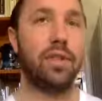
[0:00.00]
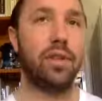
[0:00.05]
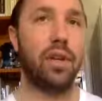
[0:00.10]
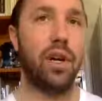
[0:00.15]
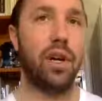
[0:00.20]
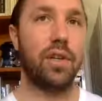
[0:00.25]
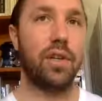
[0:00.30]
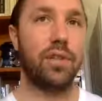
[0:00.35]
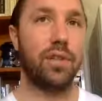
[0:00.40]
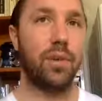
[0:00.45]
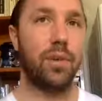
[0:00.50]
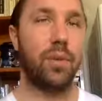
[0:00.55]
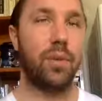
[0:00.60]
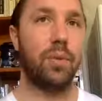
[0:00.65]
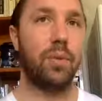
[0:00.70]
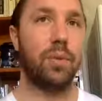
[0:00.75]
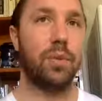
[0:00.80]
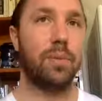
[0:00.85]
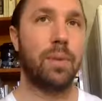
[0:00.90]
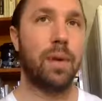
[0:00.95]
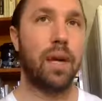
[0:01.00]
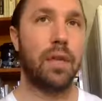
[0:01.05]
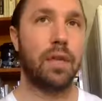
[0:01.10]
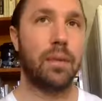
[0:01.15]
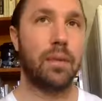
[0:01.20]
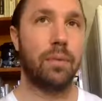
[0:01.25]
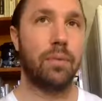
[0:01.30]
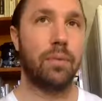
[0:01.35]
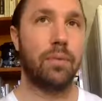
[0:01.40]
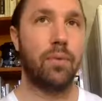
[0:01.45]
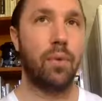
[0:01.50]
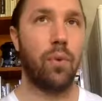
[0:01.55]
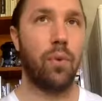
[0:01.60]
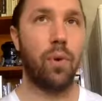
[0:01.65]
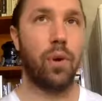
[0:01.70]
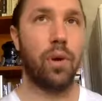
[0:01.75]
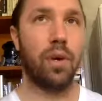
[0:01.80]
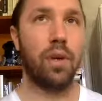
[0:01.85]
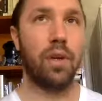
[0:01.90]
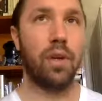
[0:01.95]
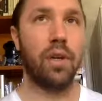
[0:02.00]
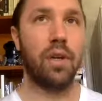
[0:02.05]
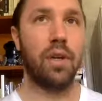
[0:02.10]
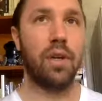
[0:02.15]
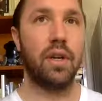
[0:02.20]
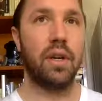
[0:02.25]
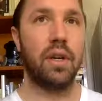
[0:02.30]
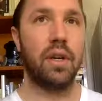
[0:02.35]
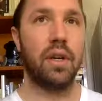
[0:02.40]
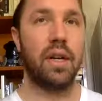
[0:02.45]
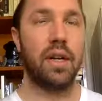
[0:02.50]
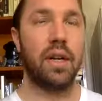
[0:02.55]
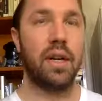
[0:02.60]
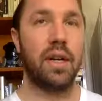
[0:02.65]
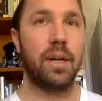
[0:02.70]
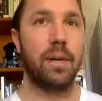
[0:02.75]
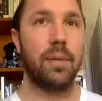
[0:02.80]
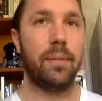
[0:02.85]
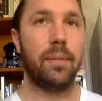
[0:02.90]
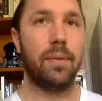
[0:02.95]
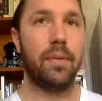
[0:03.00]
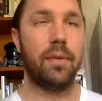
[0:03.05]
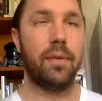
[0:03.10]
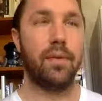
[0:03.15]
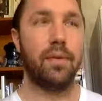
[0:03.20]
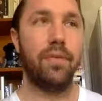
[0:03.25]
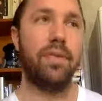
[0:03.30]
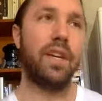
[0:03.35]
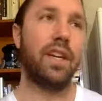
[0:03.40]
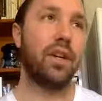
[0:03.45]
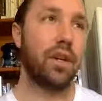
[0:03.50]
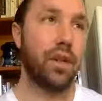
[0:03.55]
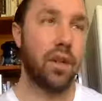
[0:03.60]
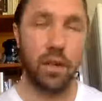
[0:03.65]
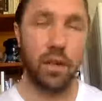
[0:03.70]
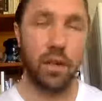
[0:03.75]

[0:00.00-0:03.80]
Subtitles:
is also responsible for vigor,